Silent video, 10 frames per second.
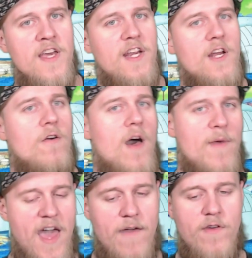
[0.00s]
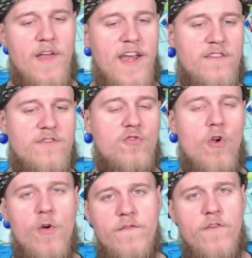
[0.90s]
you know, I'm gonna have it like
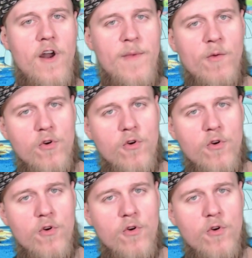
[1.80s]
scroll in front of me real